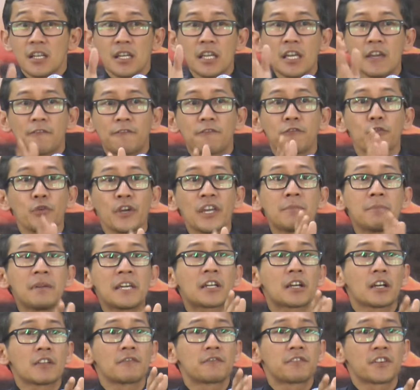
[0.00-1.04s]
if we be
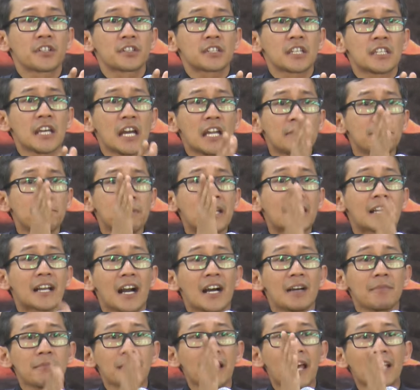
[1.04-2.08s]
converted and
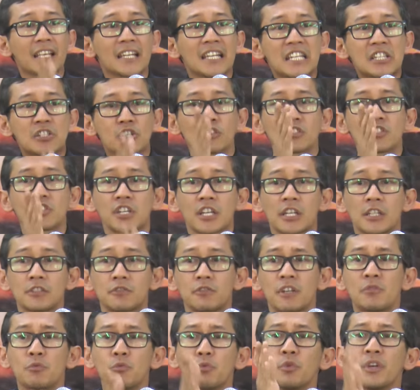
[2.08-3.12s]
become like little
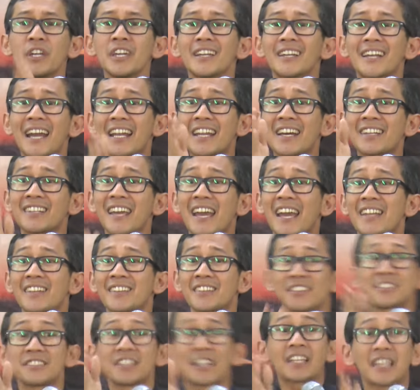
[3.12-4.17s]
children, we cannot
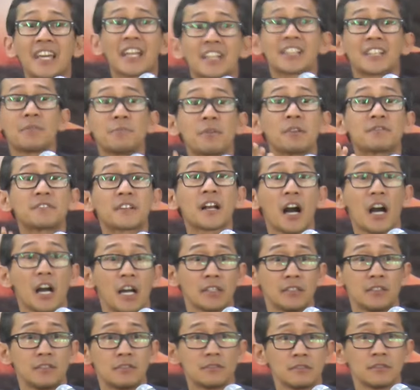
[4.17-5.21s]
enter the kingdom of
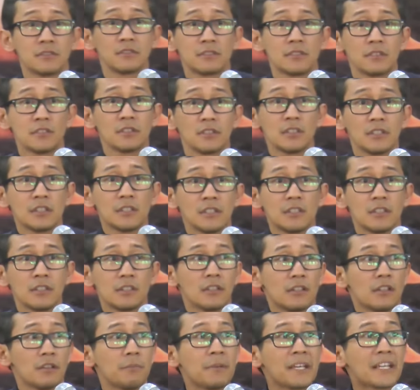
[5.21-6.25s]
God
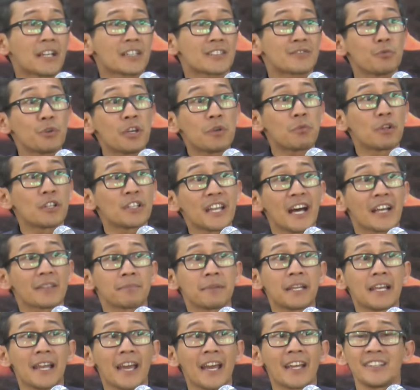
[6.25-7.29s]
because we will not
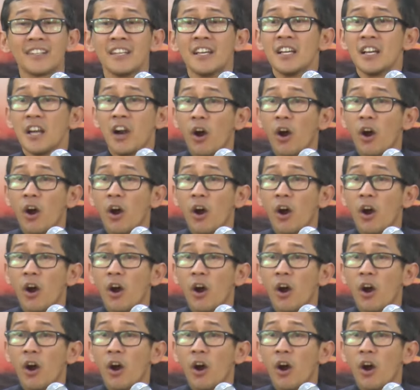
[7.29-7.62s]
be led.